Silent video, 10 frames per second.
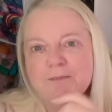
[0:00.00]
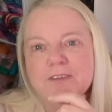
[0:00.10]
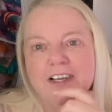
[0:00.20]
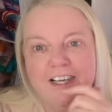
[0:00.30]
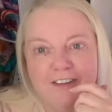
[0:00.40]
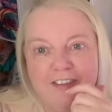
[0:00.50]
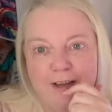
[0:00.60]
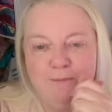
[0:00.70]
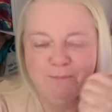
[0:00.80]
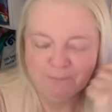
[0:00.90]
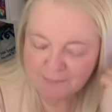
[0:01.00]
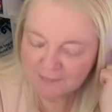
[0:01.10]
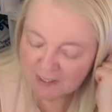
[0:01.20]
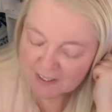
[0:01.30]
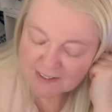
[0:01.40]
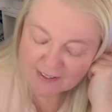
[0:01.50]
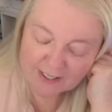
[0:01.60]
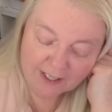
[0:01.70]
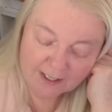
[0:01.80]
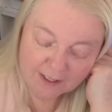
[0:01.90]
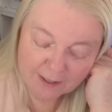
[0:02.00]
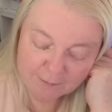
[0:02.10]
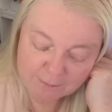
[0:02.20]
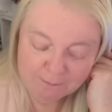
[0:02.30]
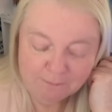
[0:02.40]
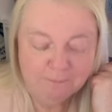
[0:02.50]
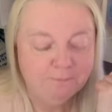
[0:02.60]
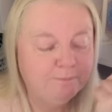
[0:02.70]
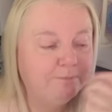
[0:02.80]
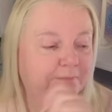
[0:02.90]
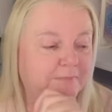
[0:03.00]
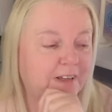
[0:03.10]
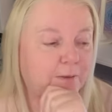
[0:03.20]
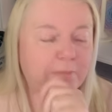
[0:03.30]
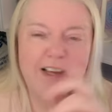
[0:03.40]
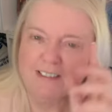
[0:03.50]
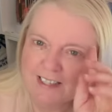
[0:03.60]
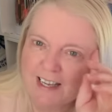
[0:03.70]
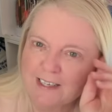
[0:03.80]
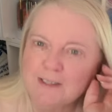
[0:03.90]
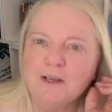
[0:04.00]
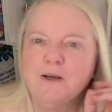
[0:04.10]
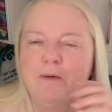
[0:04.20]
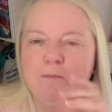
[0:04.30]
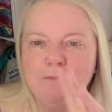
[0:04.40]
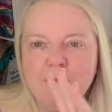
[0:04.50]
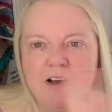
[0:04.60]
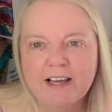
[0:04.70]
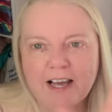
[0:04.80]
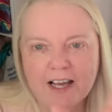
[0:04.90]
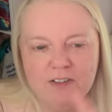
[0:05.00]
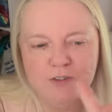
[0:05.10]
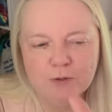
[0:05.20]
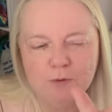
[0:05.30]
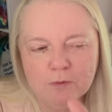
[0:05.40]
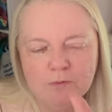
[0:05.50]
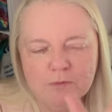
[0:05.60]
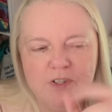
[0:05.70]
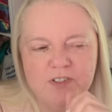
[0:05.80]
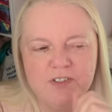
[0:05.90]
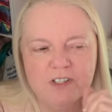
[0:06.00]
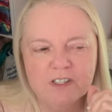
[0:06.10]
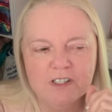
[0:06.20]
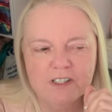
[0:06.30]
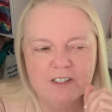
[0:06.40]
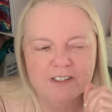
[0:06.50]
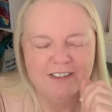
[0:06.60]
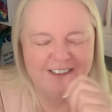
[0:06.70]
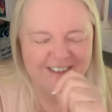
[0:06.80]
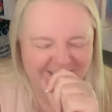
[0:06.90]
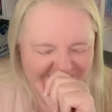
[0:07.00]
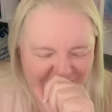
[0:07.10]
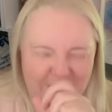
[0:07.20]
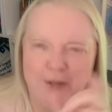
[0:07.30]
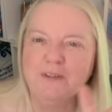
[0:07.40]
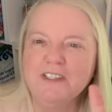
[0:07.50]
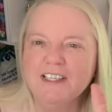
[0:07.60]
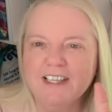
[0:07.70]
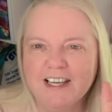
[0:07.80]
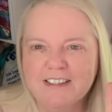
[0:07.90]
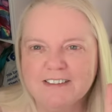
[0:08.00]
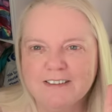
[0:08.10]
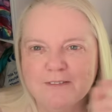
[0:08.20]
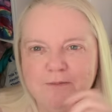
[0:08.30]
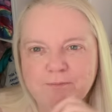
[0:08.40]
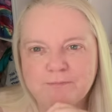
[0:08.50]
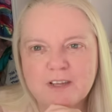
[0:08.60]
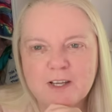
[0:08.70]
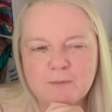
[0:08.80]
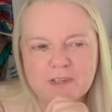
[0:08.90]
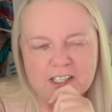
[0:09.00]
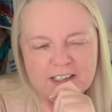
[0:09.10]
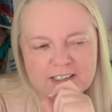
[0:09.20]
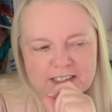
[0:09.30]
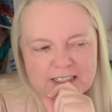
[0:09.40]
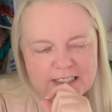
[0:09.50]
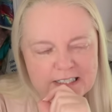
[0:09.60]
you know, them. So yeah, um, back then my handle was Gunner Yid because